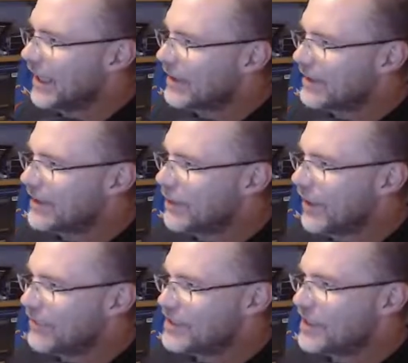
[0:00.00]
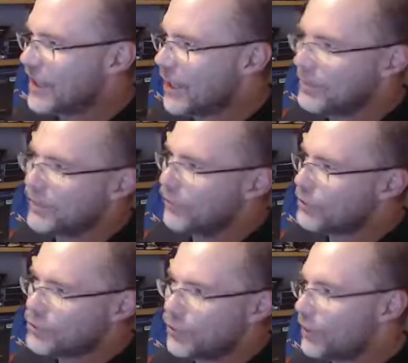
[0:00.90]
know. I've seen a couple of
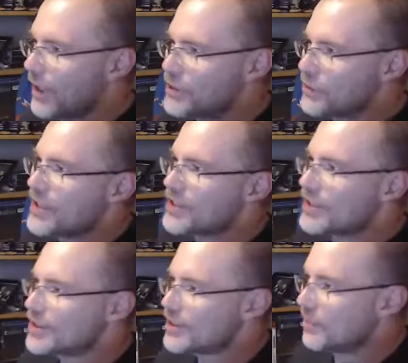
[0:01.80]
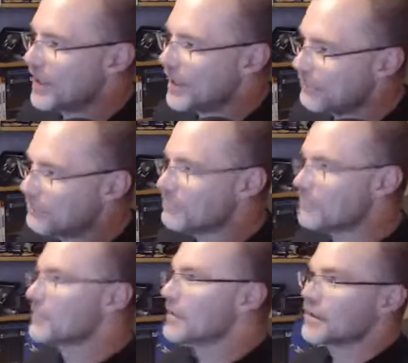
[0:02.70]
virtual graduations, but
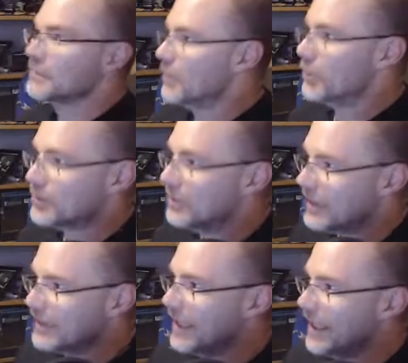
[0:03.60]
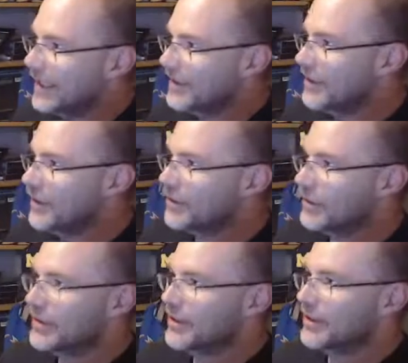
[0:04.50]
ultimately, yeah, no
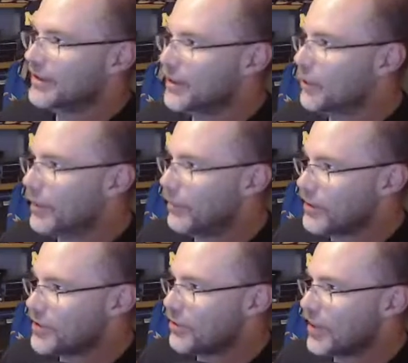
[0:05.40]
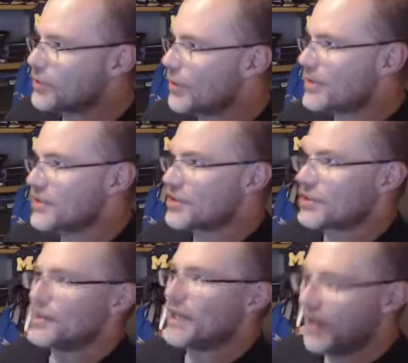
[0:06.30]
in-person graduations to
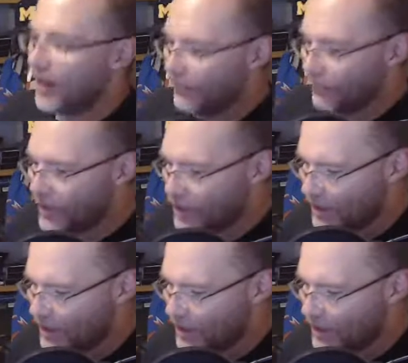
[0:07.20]
speak of, which,